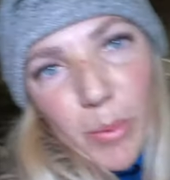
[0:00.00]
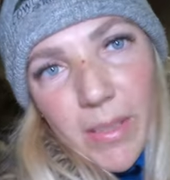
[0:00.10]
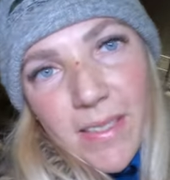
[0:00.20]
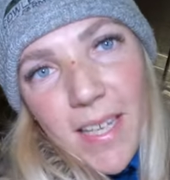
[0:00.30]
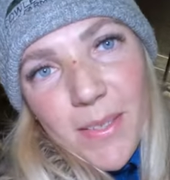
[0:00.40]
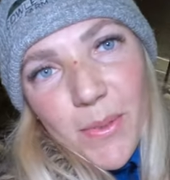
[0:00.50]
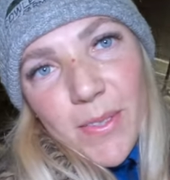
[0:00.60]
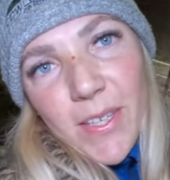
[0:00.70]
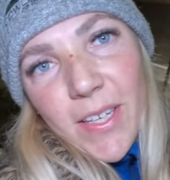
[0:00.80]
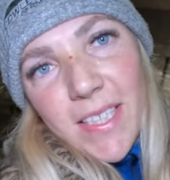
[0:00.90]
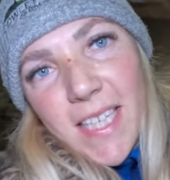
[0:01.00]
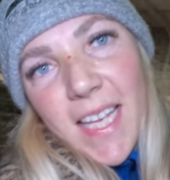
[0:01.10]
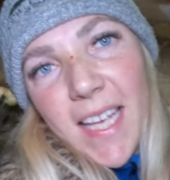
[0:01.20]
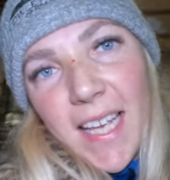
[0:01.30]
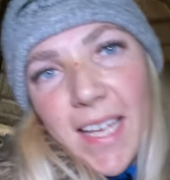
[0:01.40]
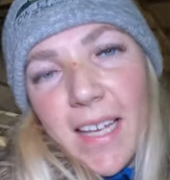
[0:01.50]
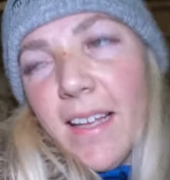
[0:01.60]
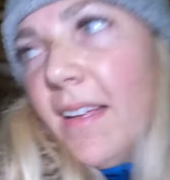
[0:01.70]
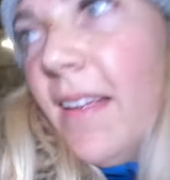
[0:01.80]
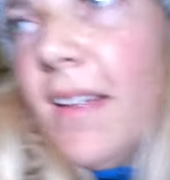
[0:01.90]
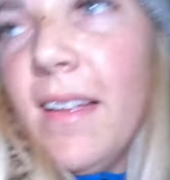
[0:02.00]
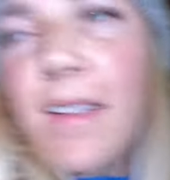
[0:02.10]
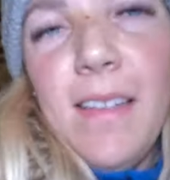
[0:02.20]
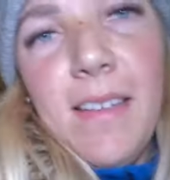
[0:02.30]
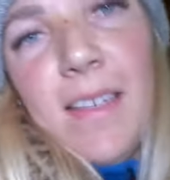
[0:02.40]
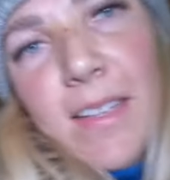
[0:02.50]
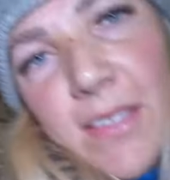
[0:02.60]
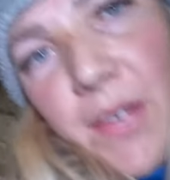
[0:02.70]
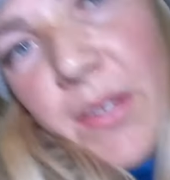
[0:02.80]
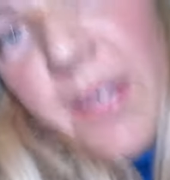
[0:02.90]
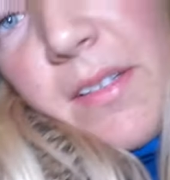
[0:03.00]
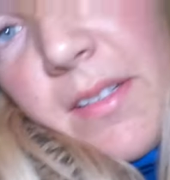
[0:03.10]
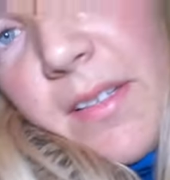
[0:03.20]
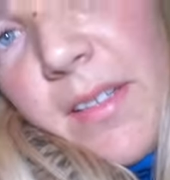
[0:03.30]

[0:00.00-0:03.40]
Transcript: Princess wants her tea. Don't ya?